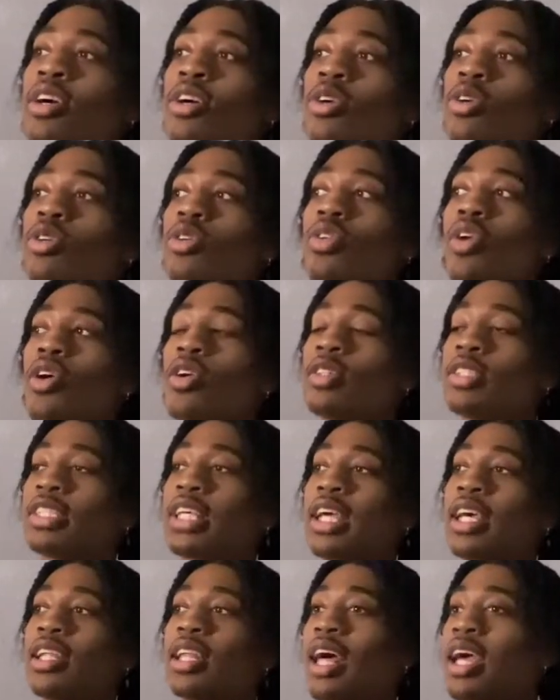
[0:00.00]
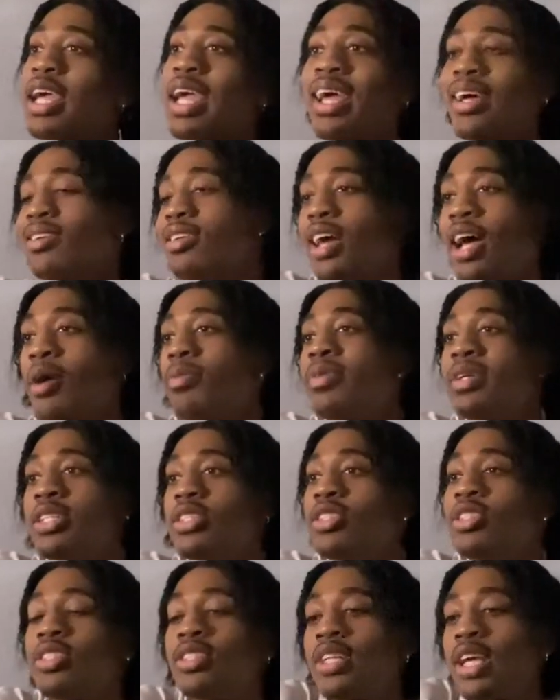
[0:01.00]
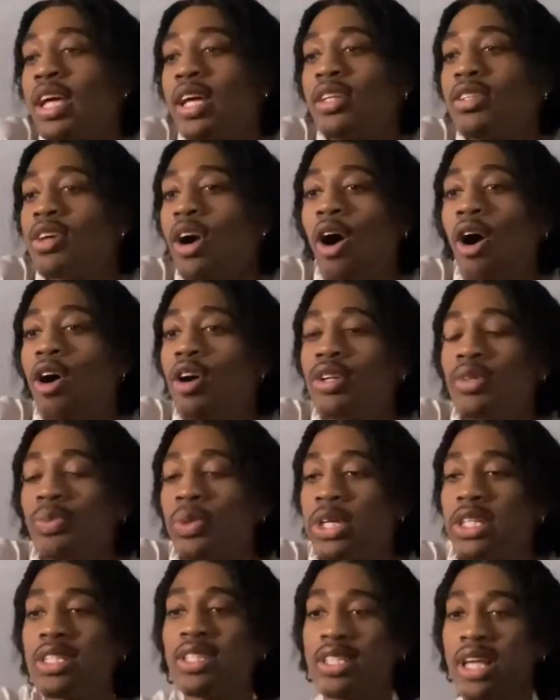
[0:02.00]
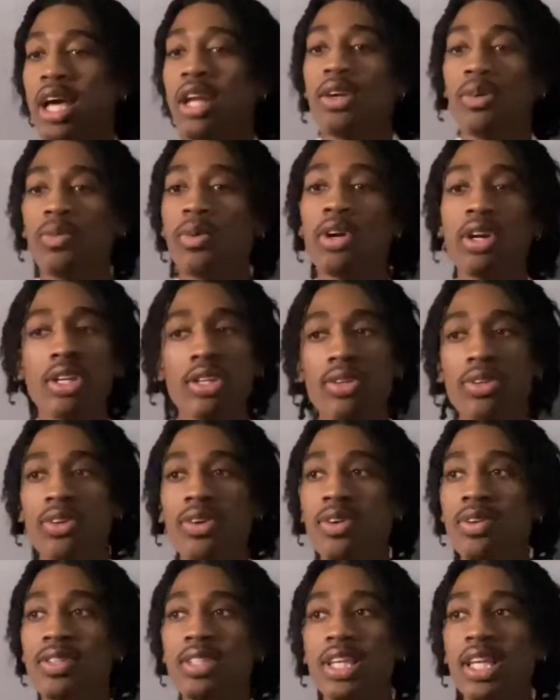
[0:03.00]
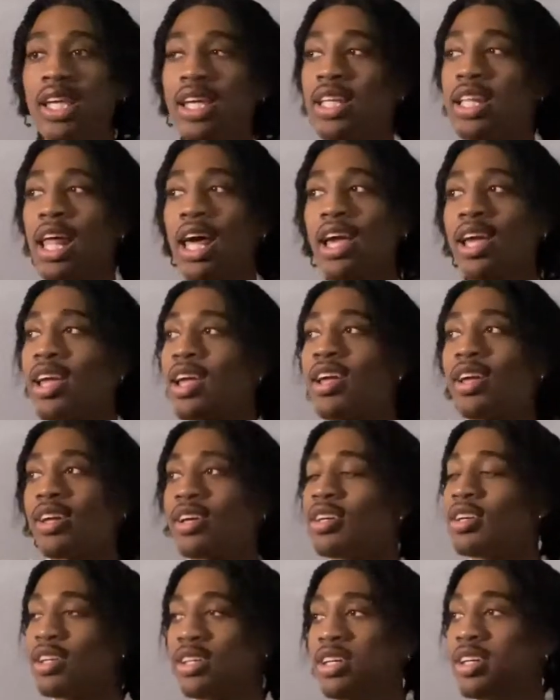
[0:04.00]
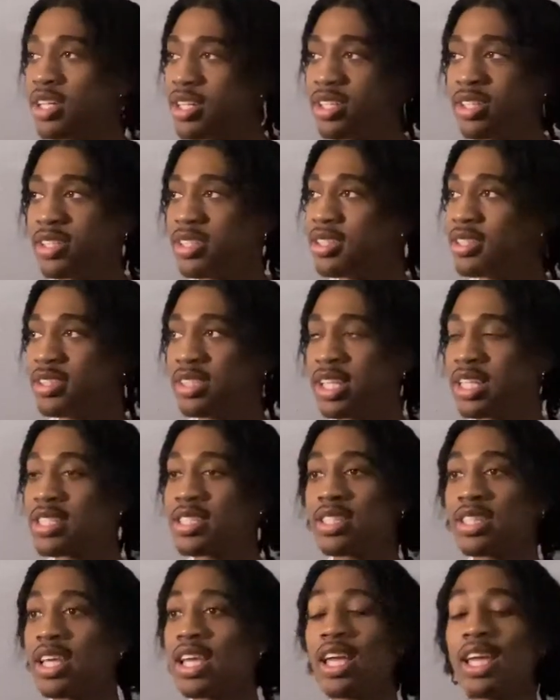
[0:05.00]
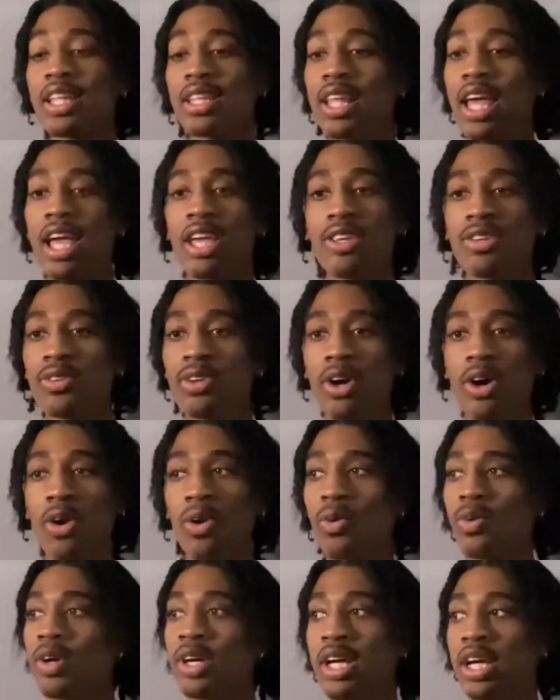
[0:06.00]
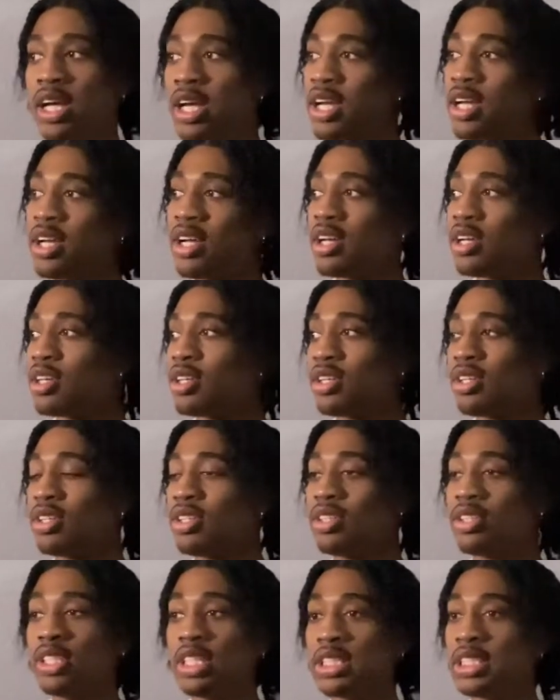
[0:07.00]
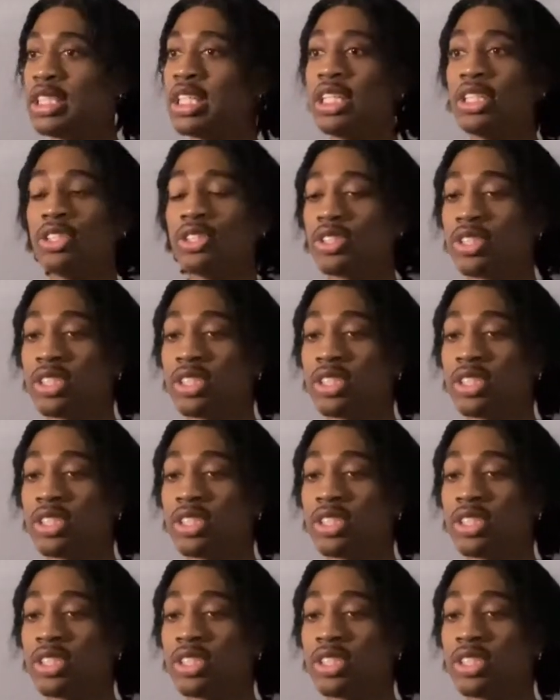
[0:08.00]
you know what I'm saying? Like, at, I mean, just at all the places I didn't work, you know what I'm saying? Like, this thing that, you know, the teacher